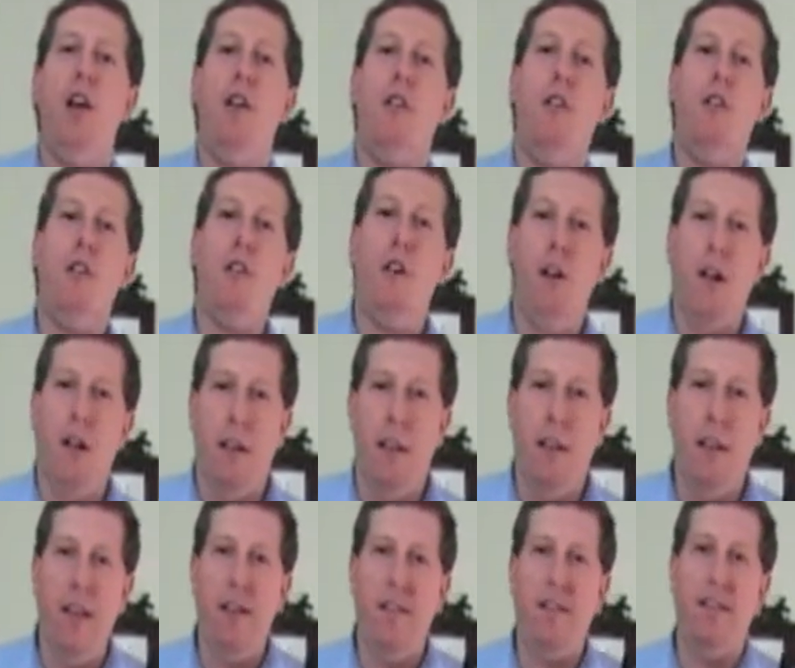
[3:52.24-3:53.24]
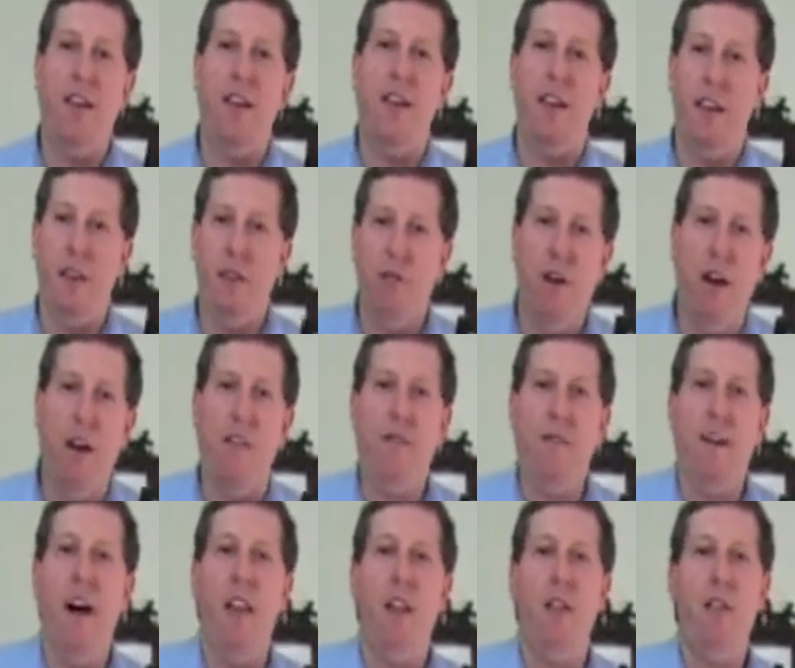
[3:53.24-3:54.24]
you're going to listen and try to
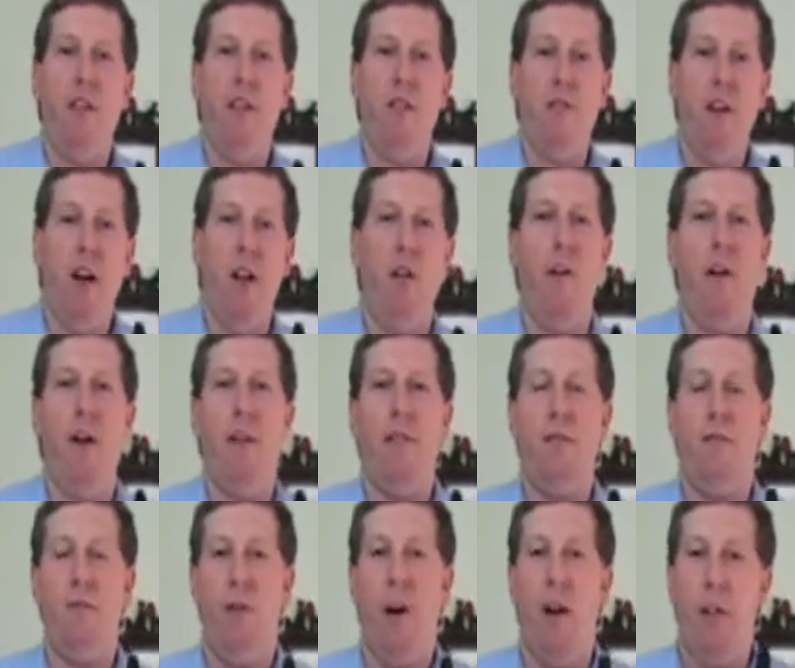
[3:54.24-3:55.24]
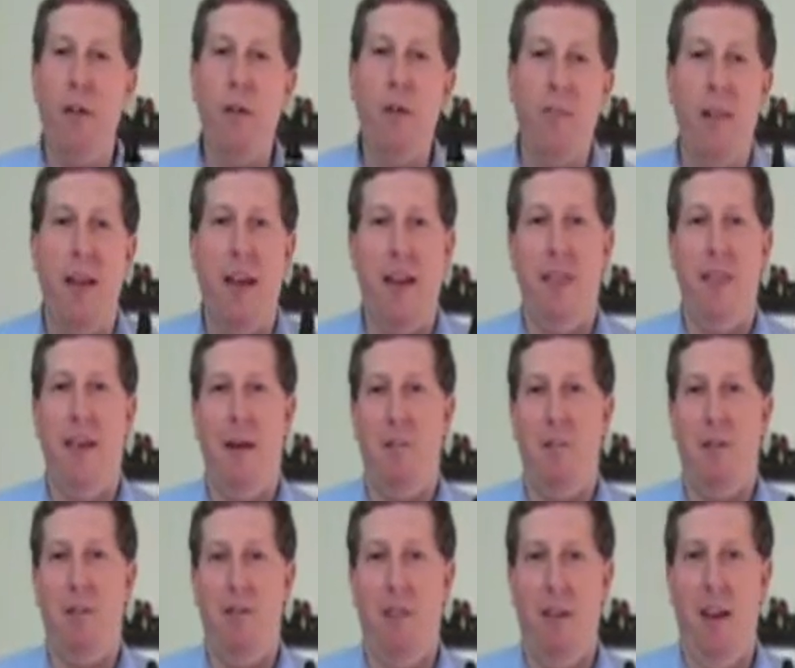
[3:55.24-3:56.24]
follow the soloist while they're playing that
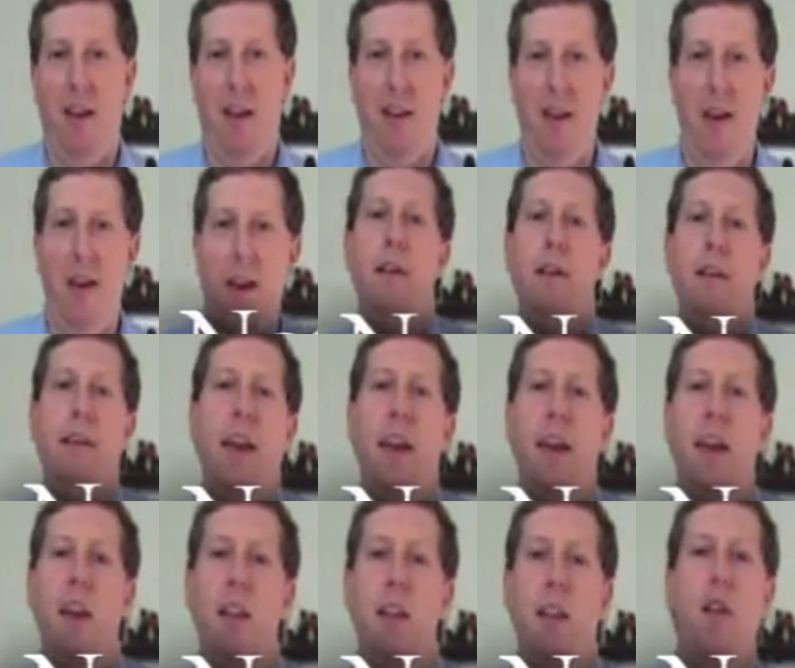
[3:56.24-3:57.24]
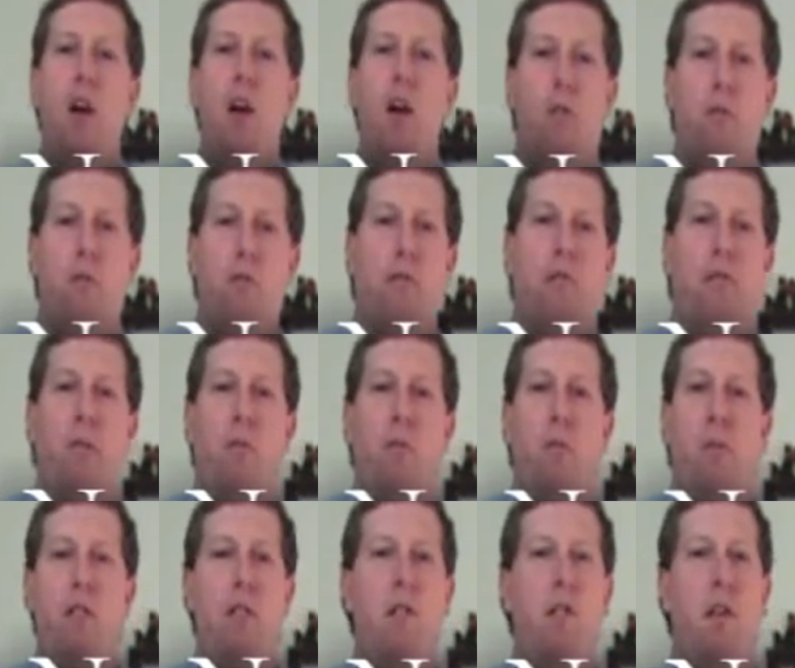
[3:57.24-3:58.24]
music. Taking notes is
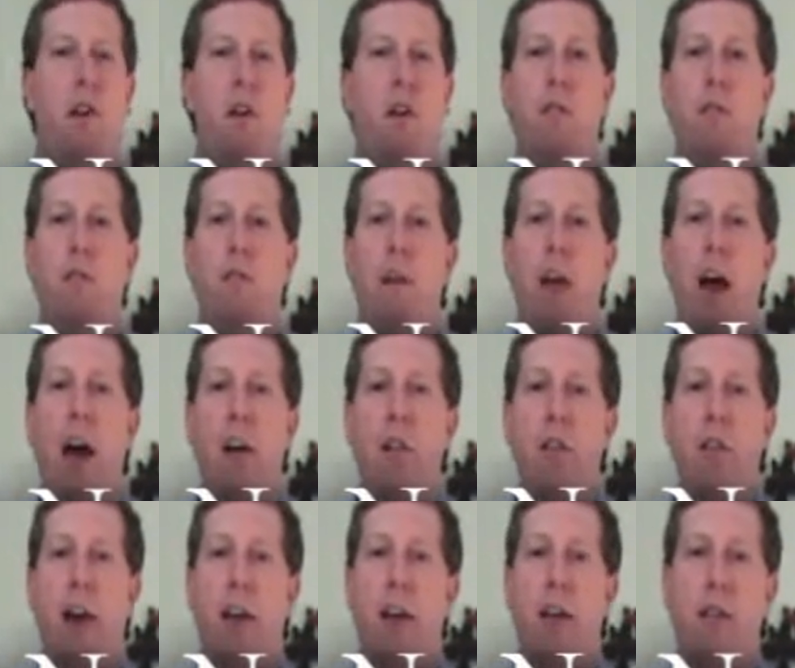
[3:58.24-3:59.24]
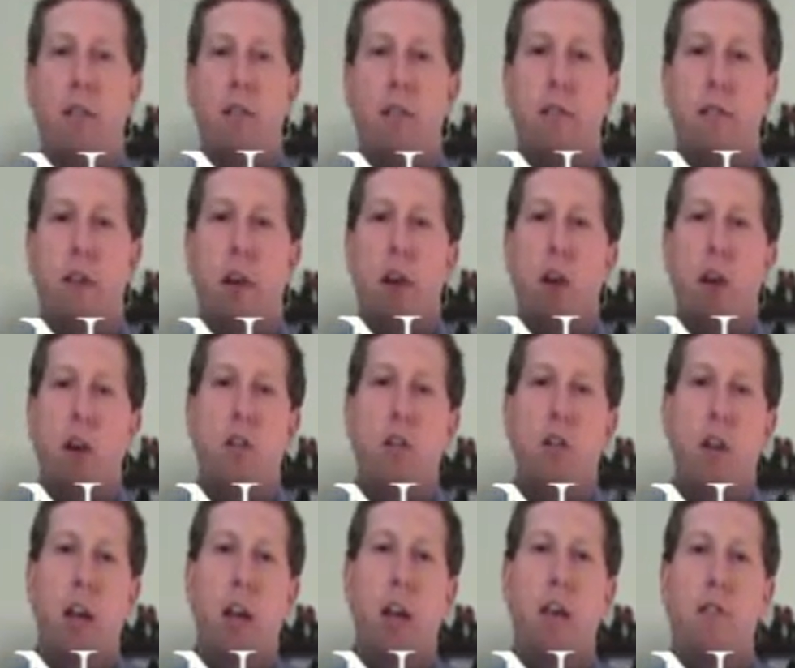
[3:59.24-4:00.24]
what you need to do now. That is, you
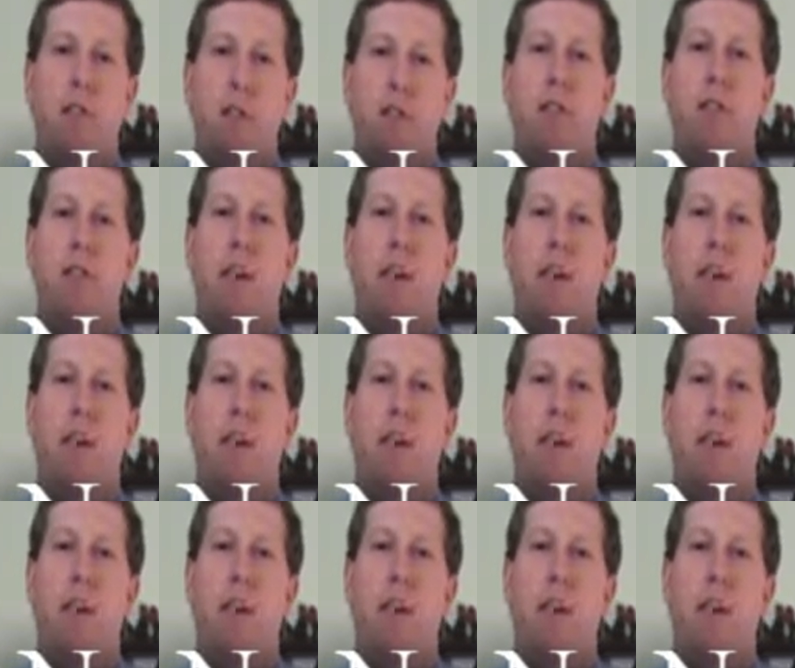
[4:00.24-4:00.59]
need to